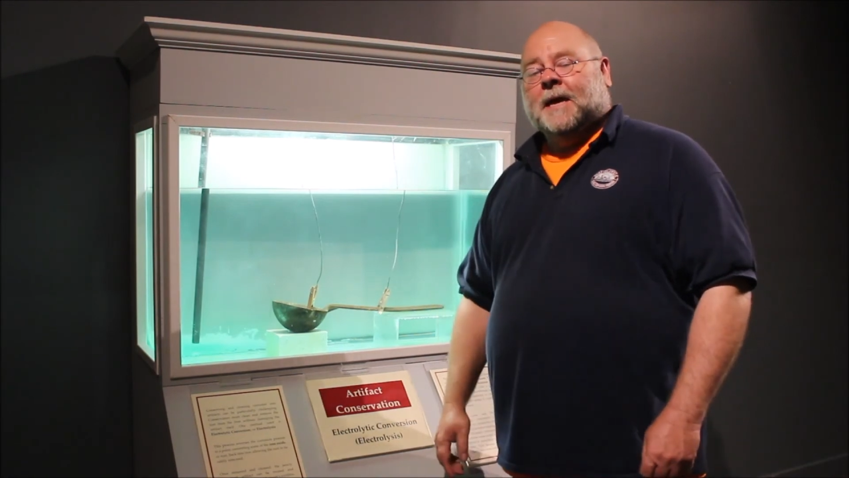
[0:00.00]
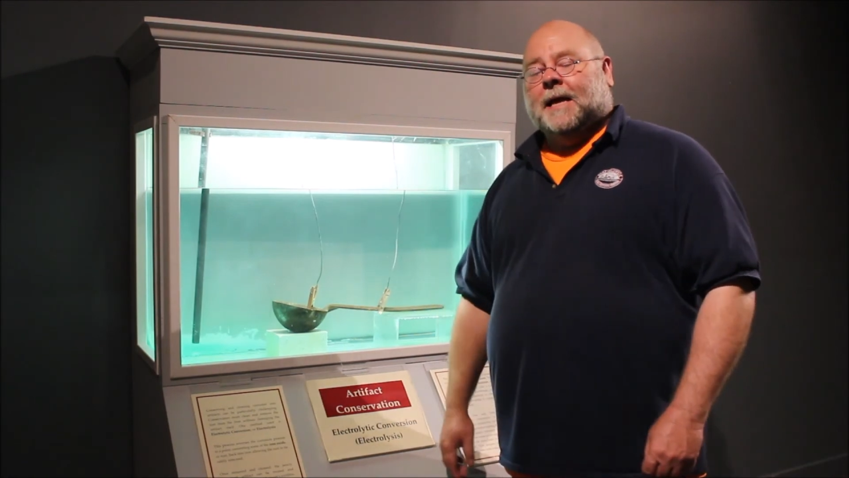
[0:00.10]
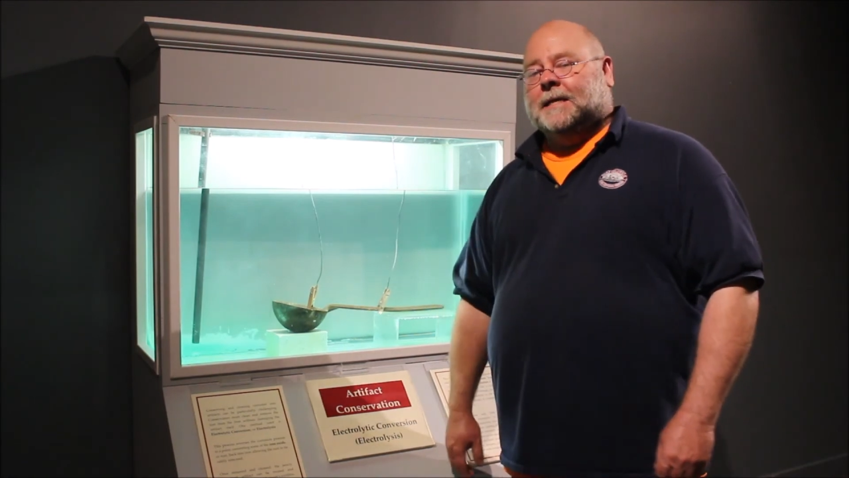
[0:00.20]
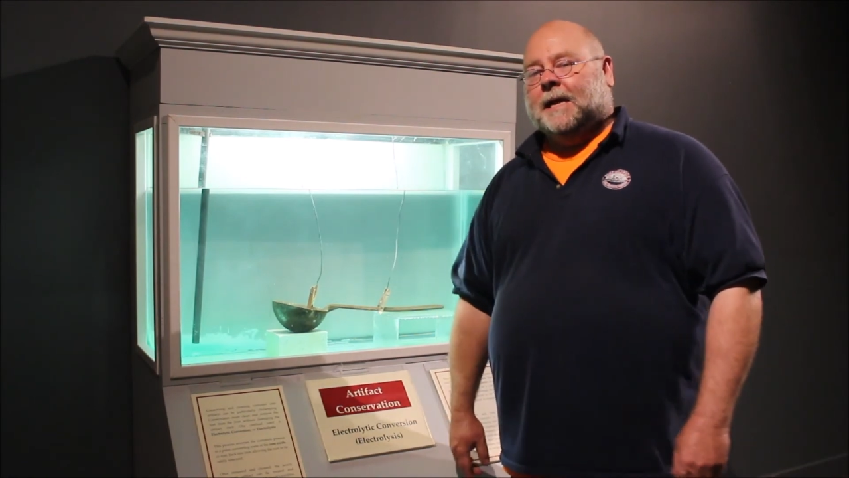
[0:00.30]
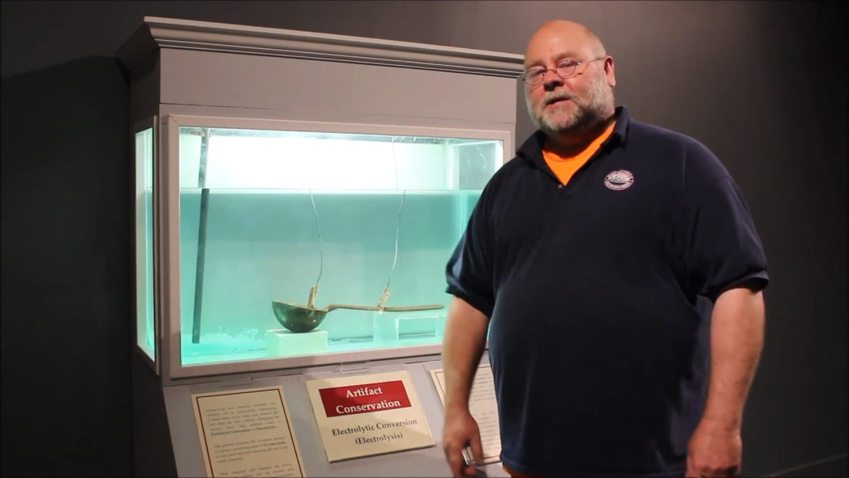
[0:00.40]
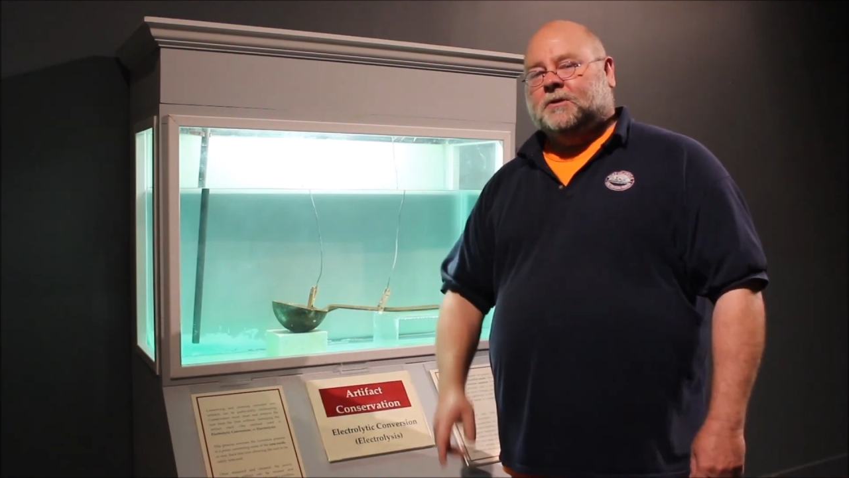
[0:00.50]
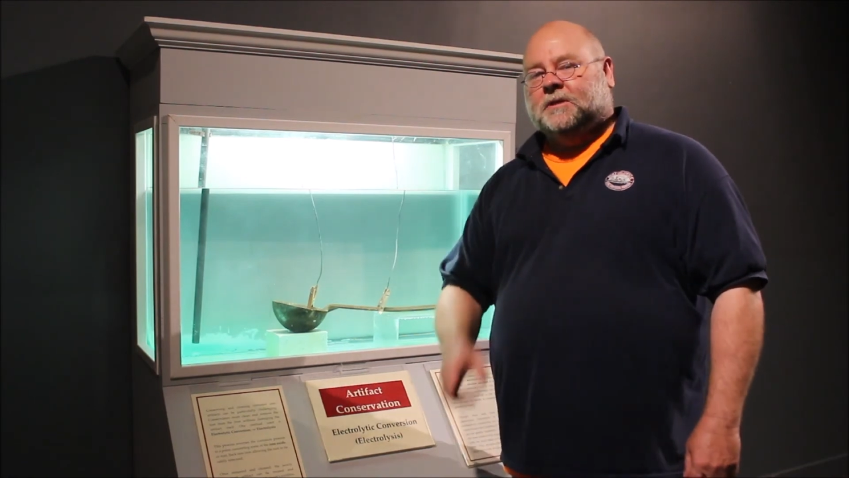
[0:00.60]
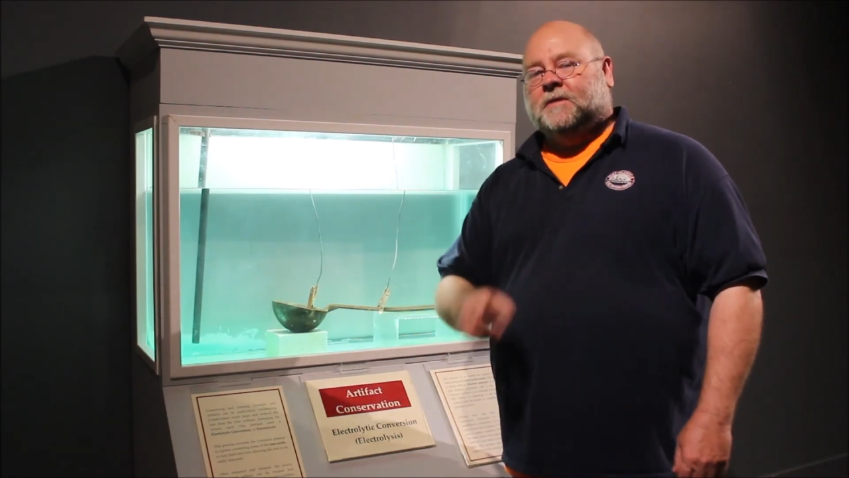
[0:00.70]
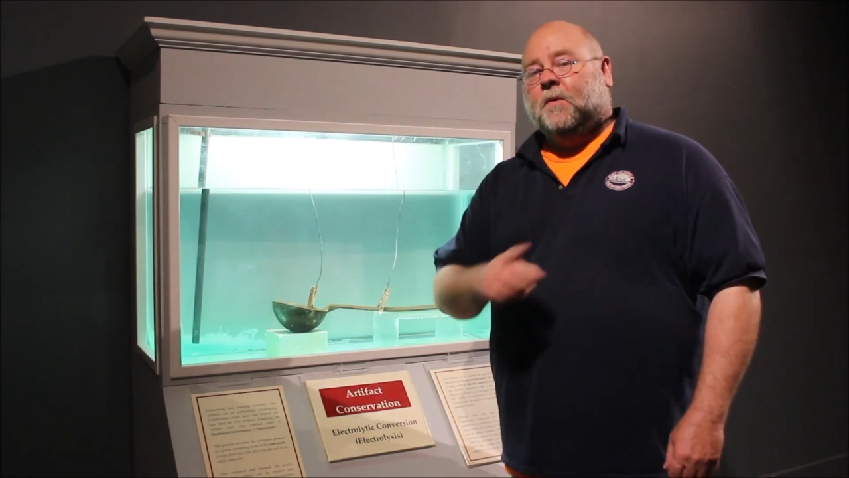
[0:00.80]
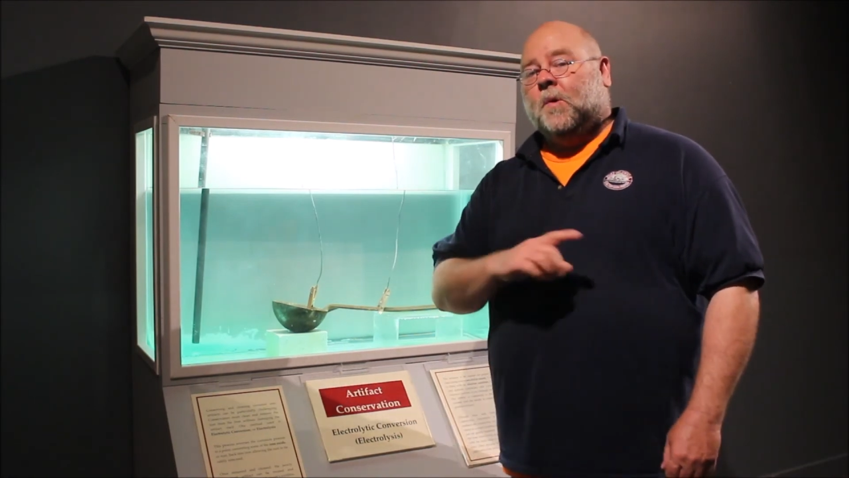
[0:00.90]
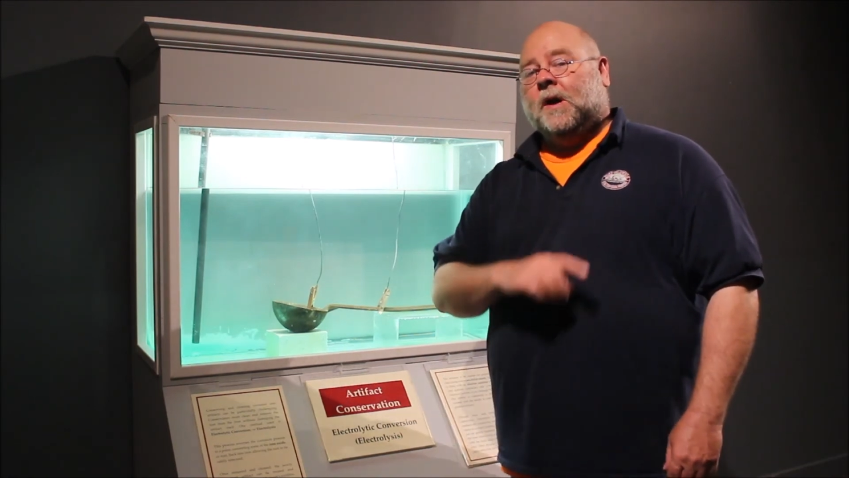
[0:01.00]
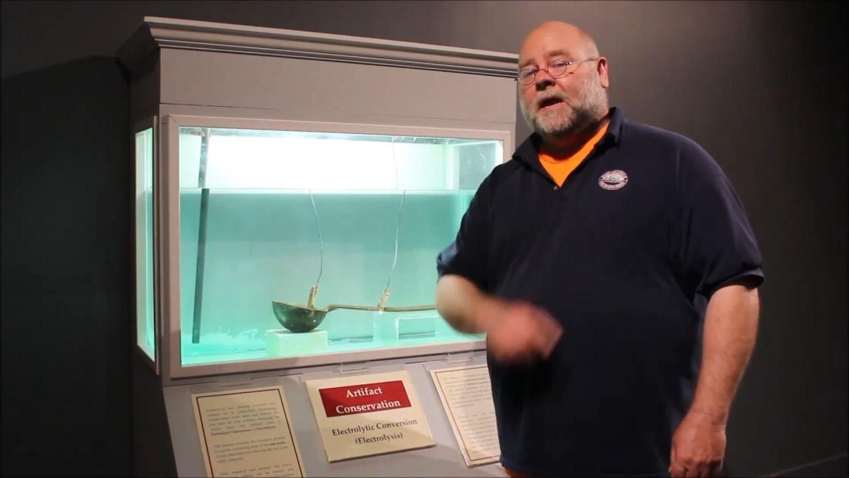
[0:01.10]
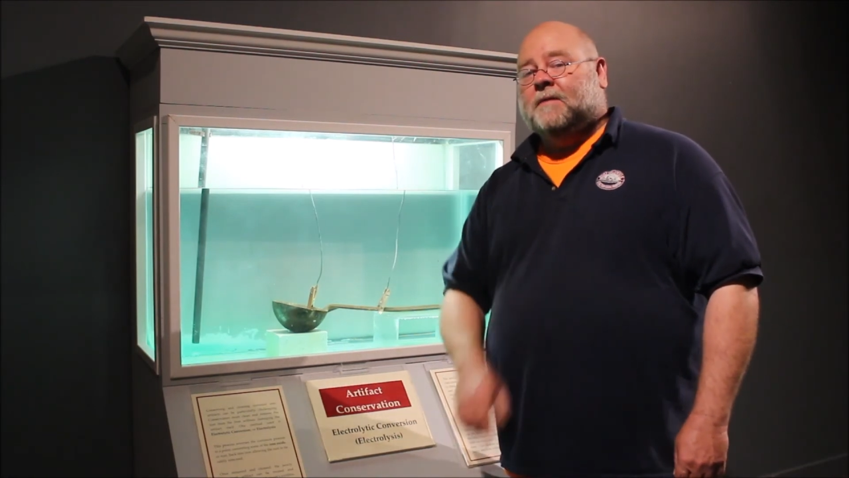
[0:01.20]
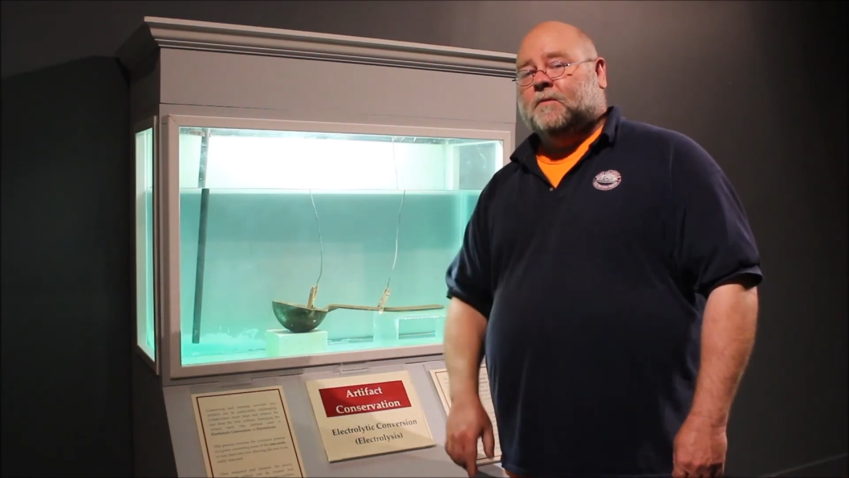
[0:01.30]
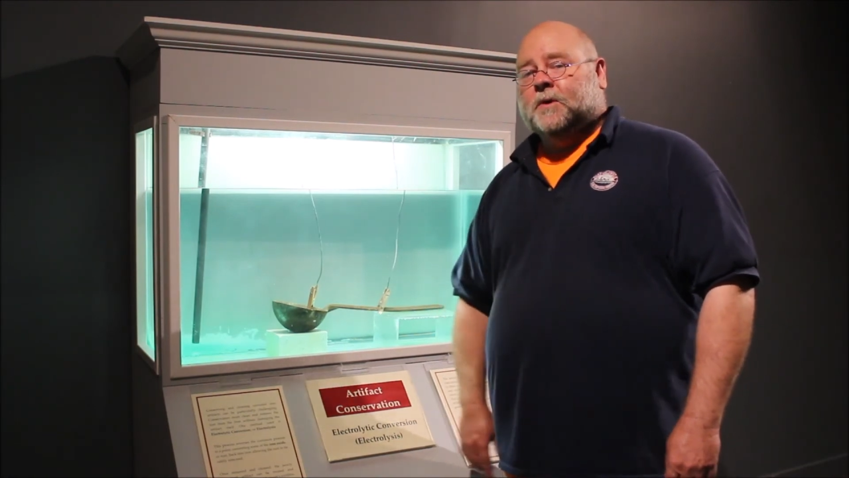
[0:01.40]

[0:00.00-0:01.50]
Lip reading: at the National Civil War Naval